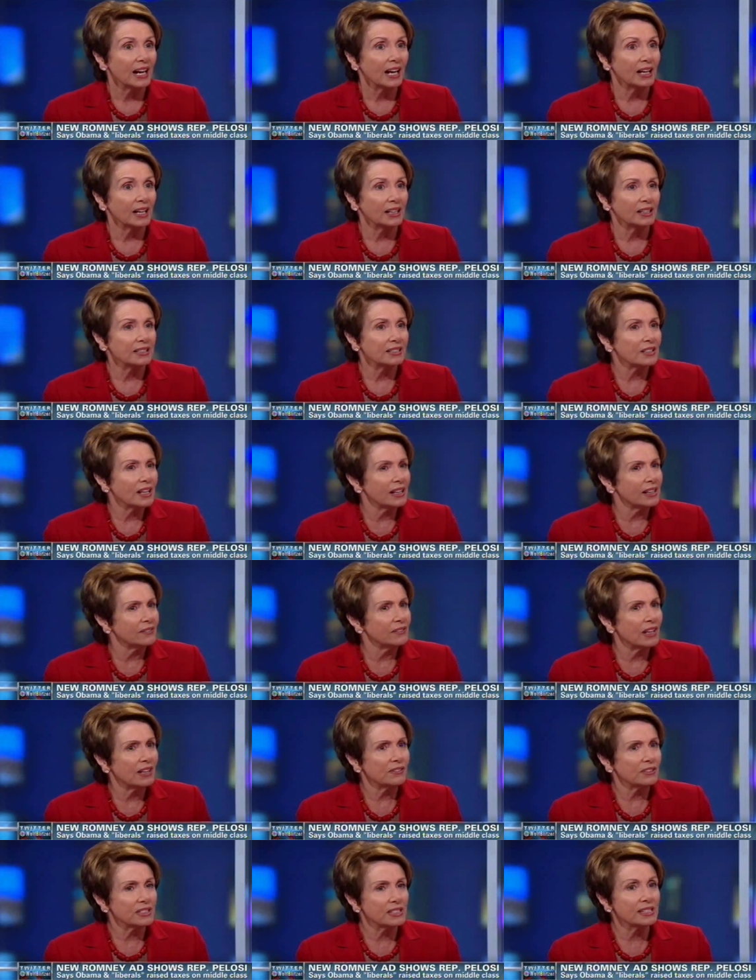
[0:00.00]
I've
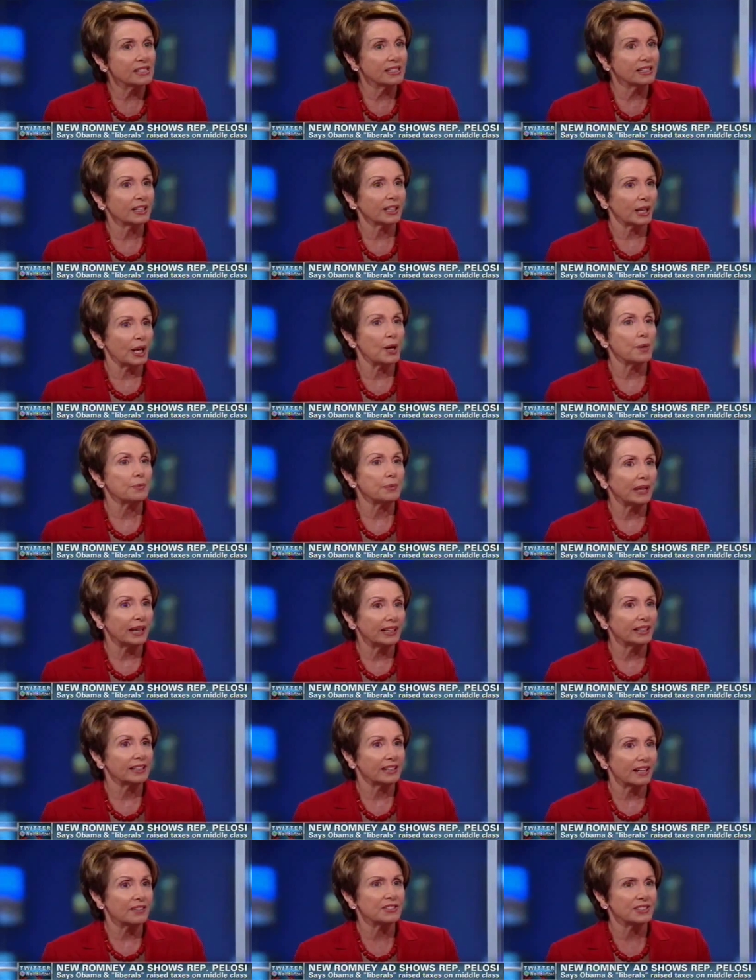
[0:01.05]
never seen a
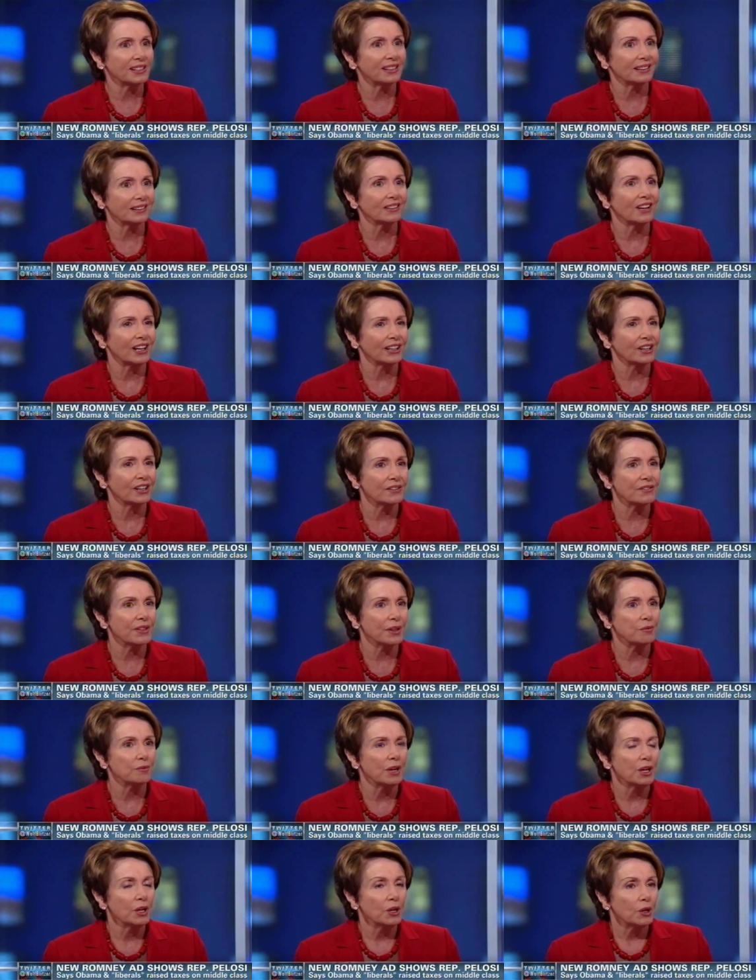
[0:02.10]
campaign, and I've seen a lot of
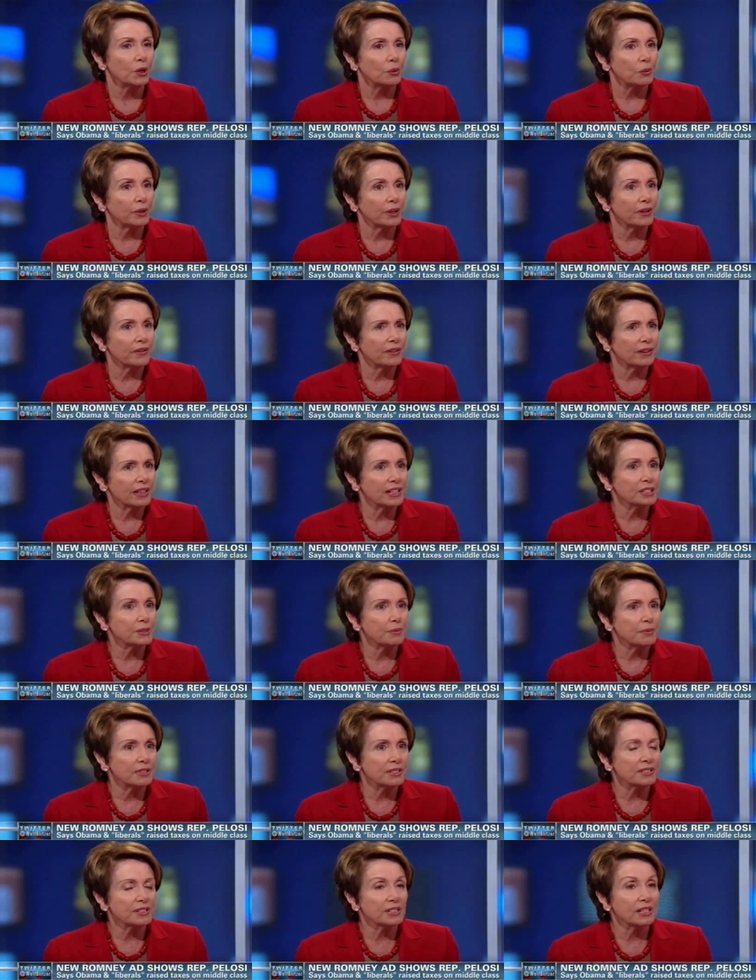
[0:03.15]
them, where there has
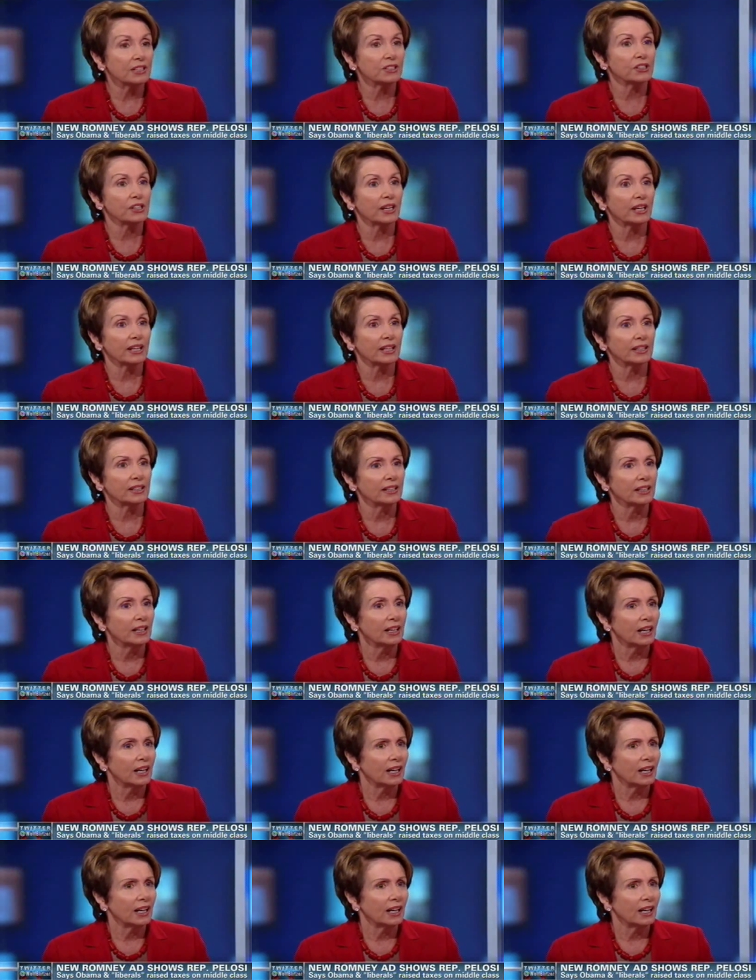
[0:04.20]
been such a